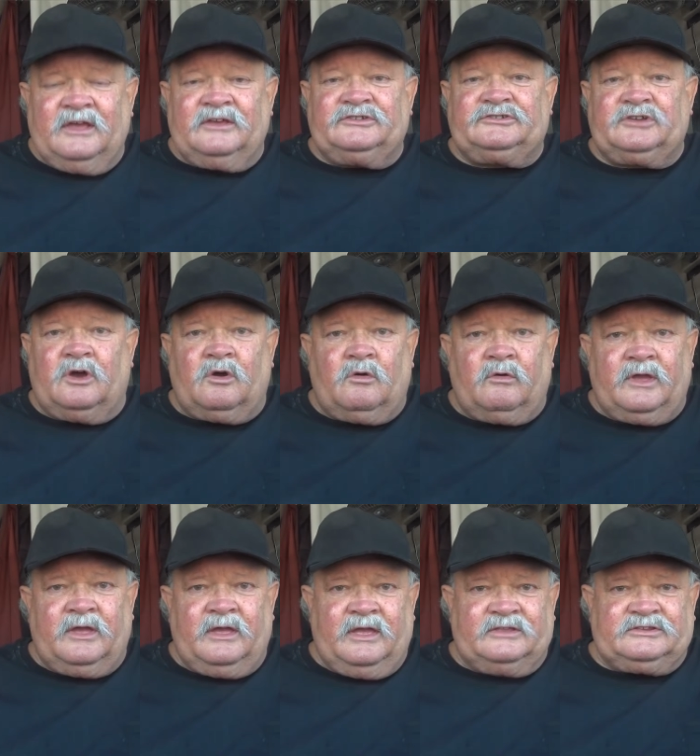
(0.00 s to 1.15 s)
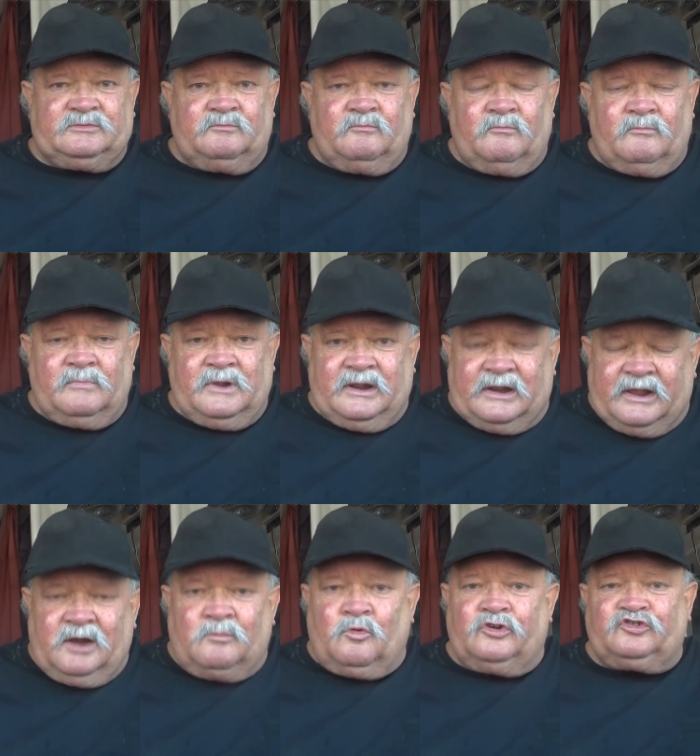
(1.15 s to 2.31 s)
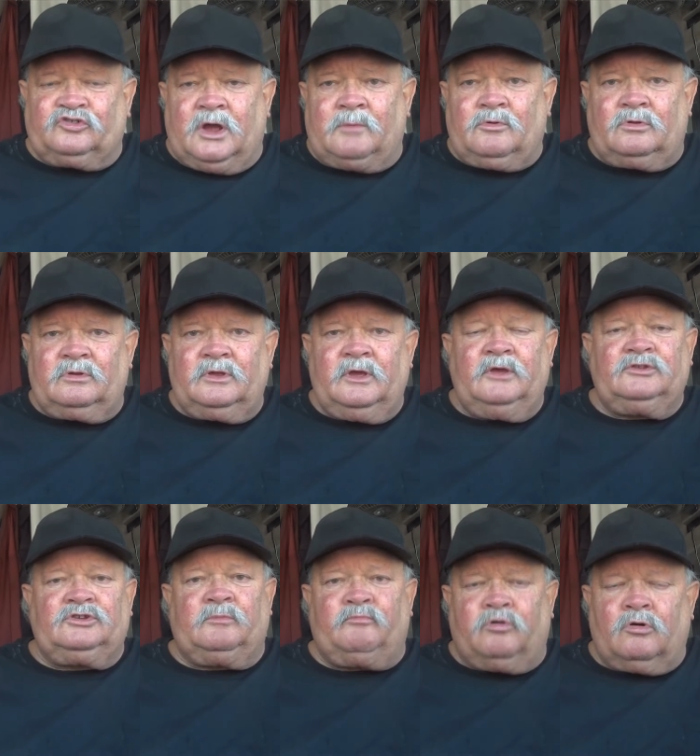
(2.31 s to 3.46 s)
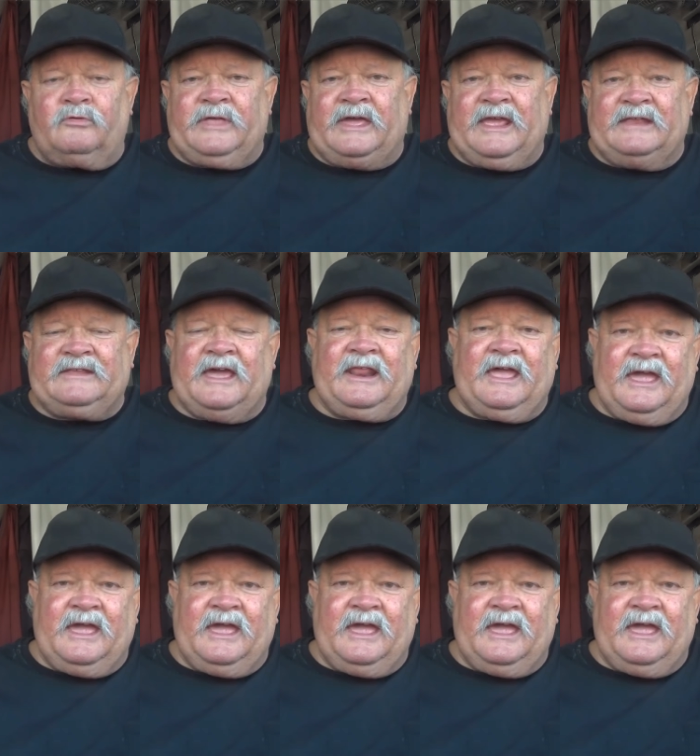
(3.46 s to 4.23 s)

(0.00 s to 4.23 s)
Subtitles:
So it's a little more trouble to pull that antenna